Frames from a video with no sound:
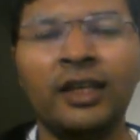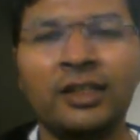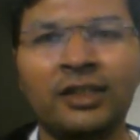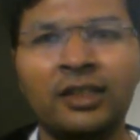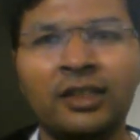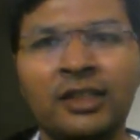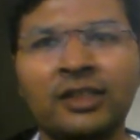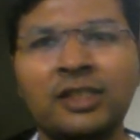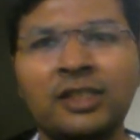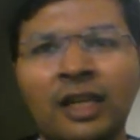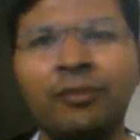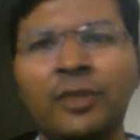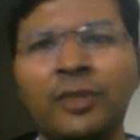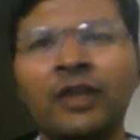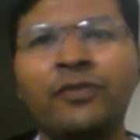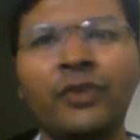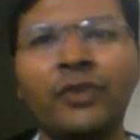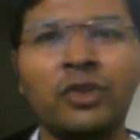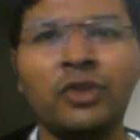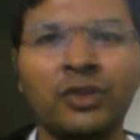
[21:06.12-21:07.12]
the
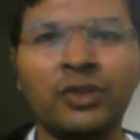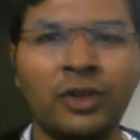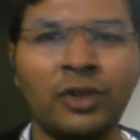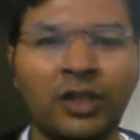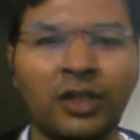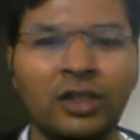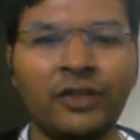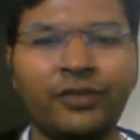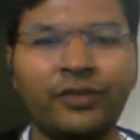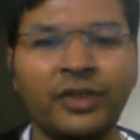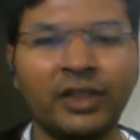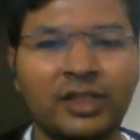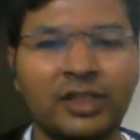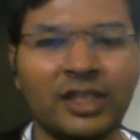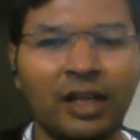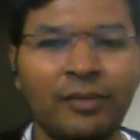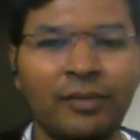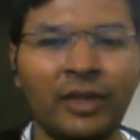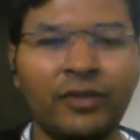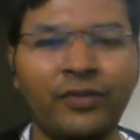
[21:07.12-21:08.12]
SAML flows, what are different
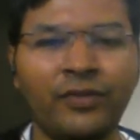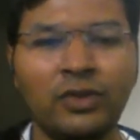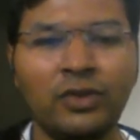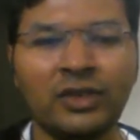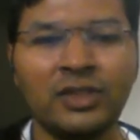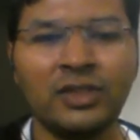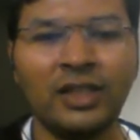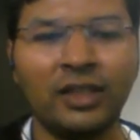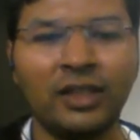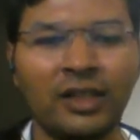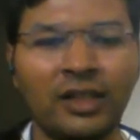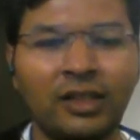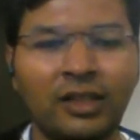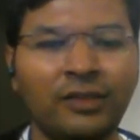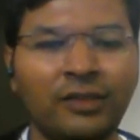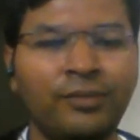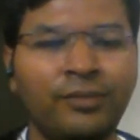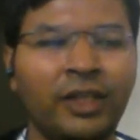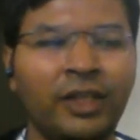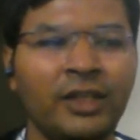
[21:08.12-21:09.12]
SAML flows that are
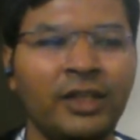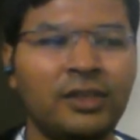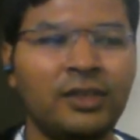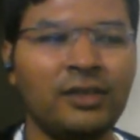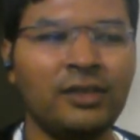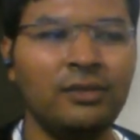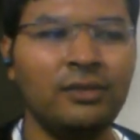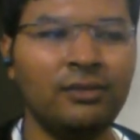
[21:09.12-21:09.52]
in place?